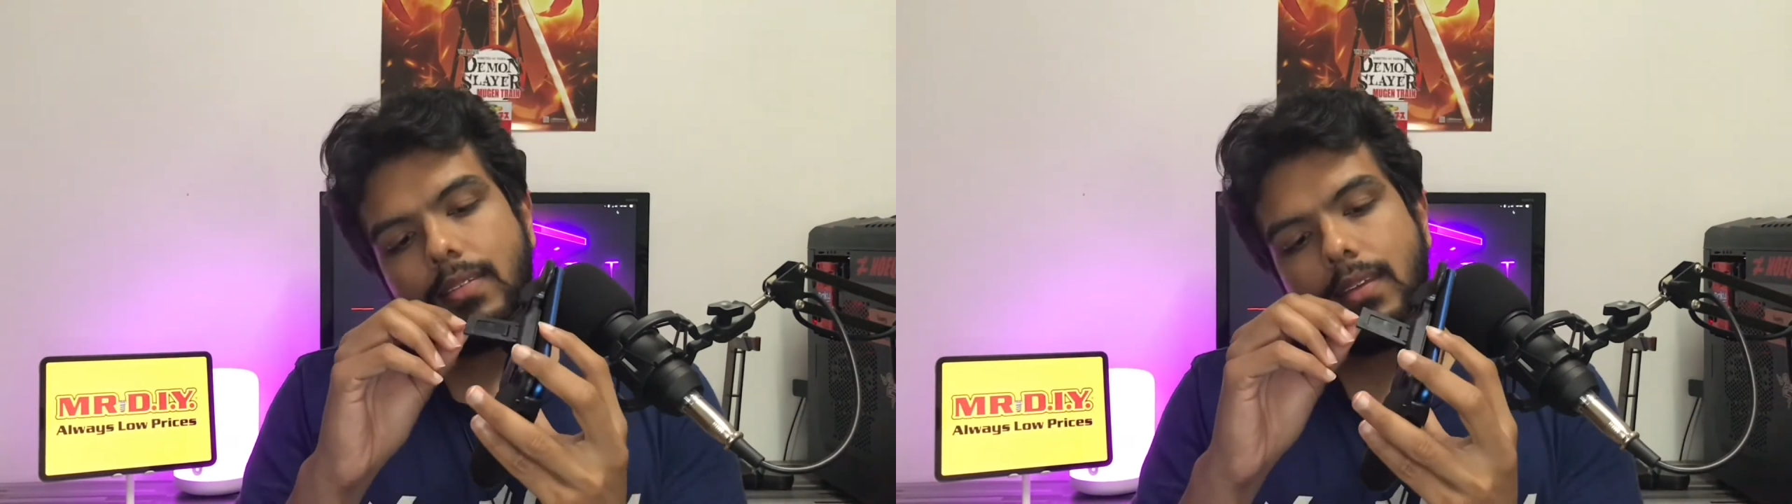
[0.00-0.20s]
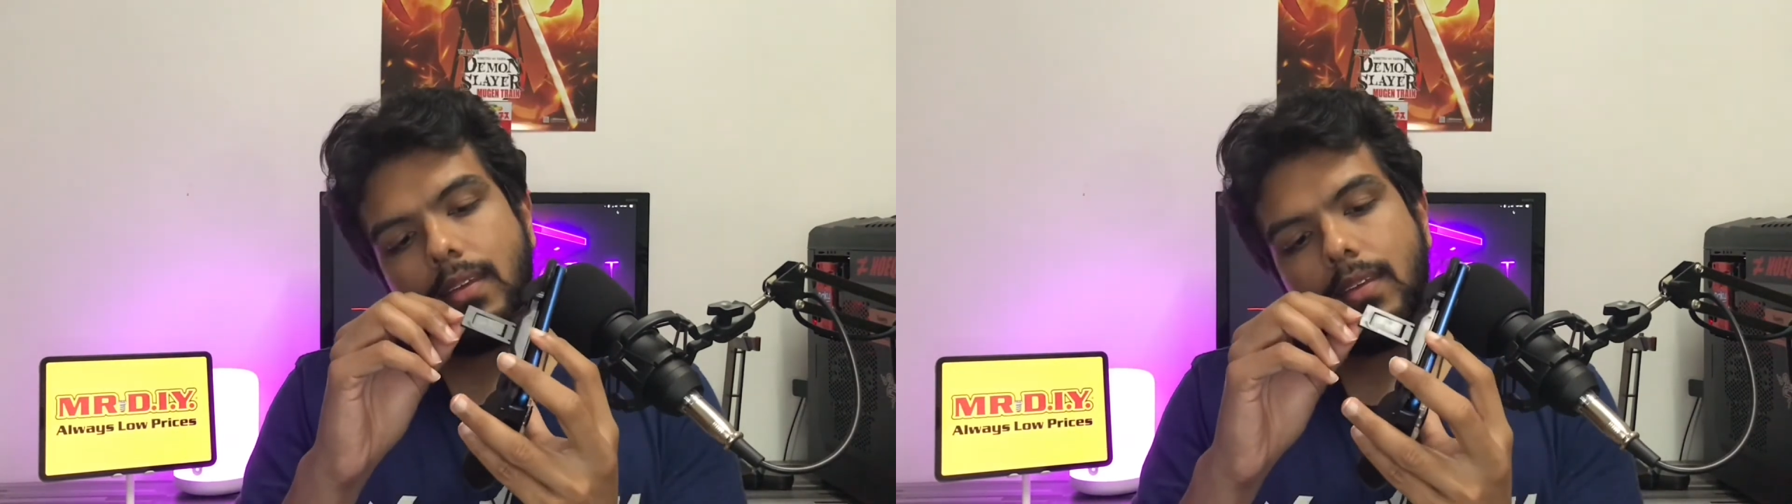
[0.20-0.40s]

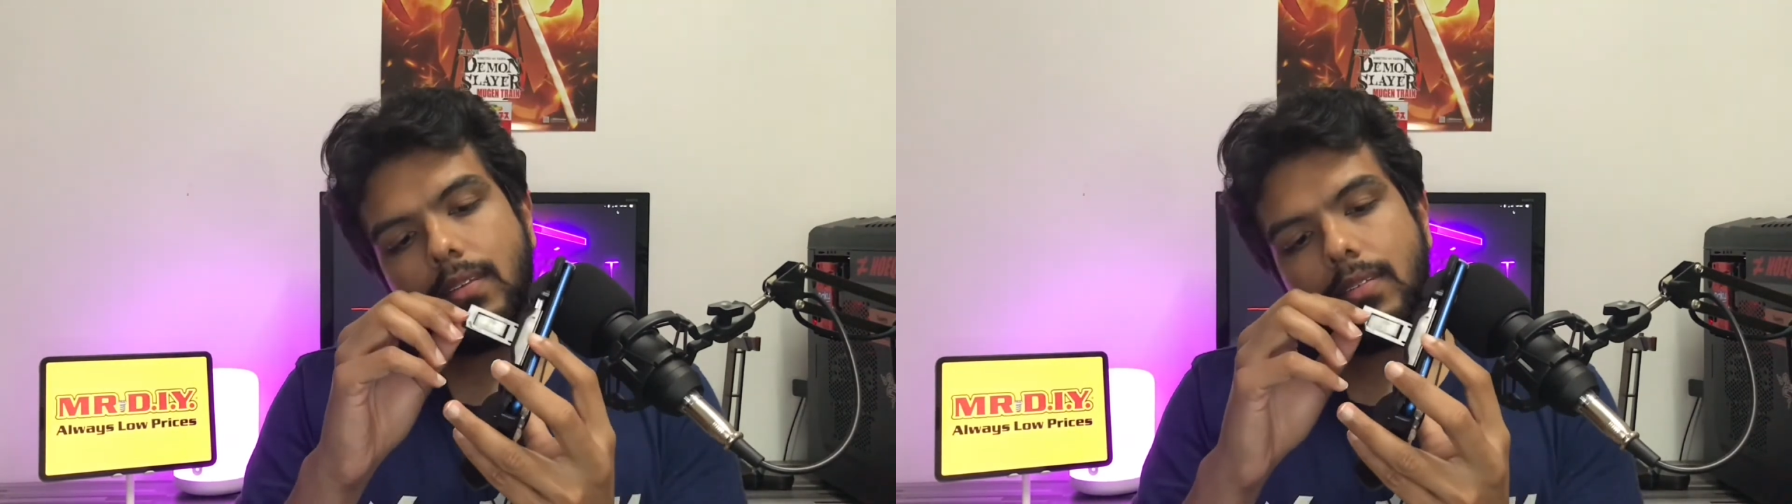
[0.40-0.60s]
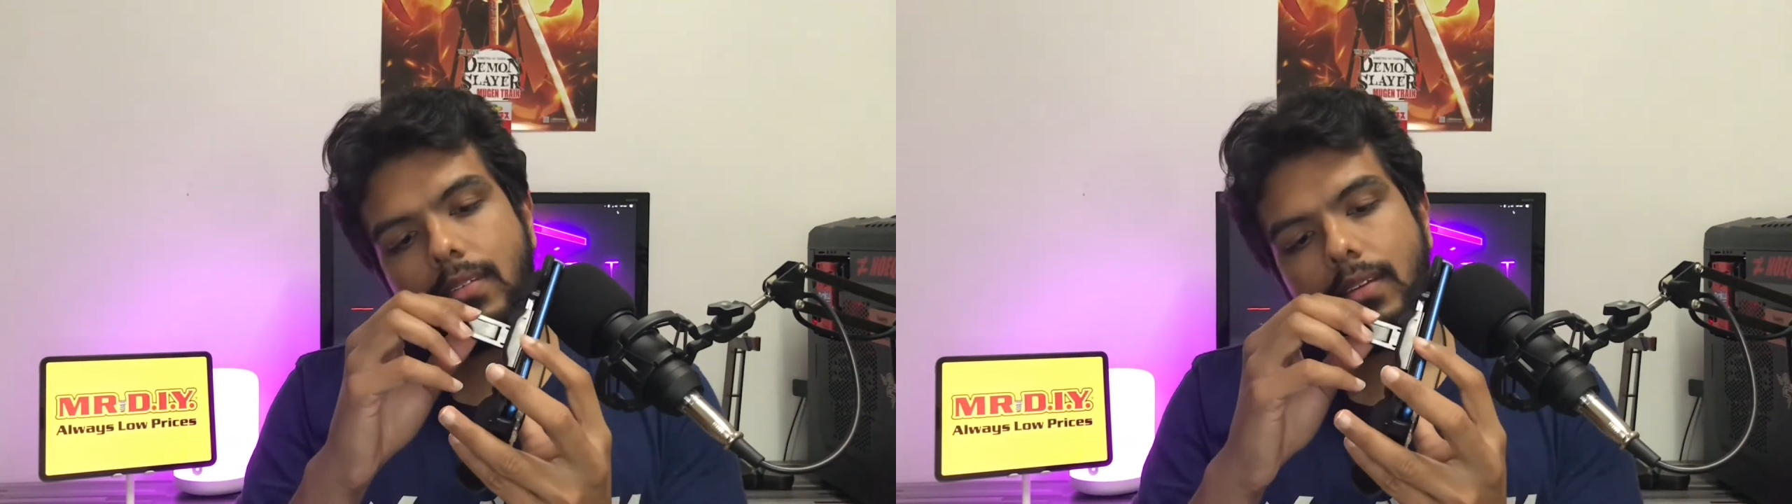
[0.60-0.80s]
is
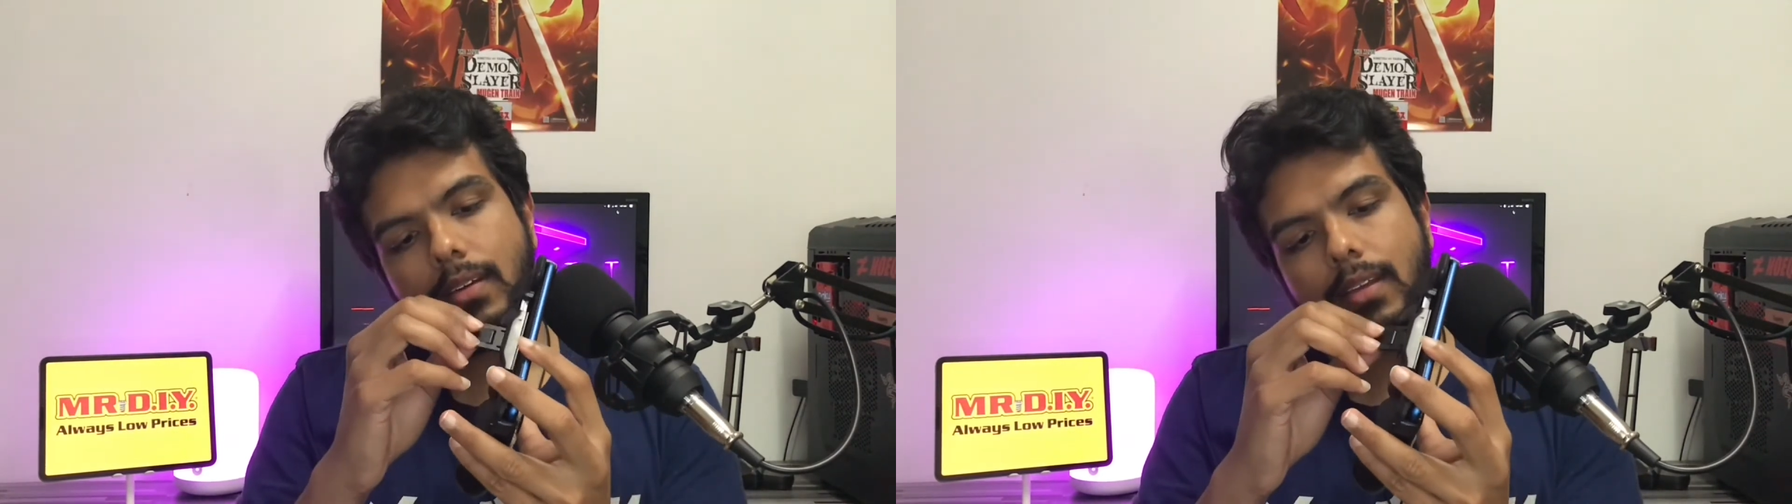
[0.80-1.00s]
the